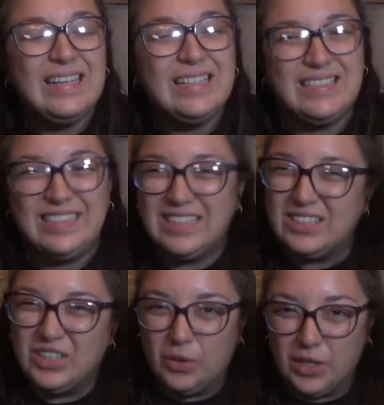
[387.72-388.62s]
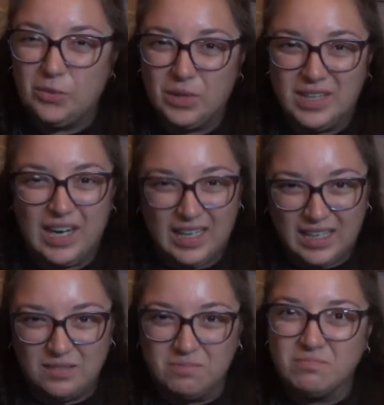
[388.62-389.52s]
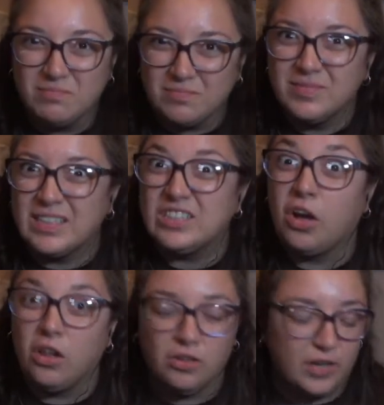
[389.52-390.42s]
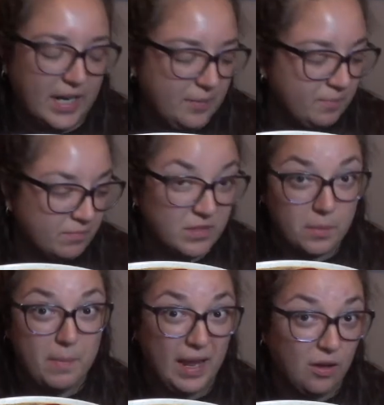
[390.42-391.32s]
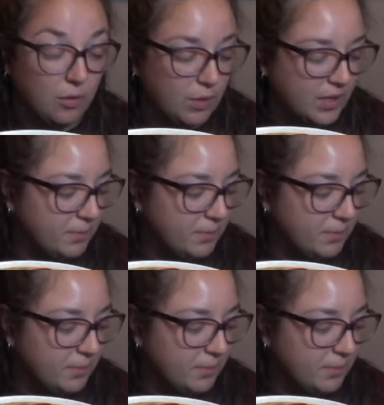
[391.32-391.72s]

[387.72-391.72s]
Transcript: This is the only one that I can tolerate, the mango one.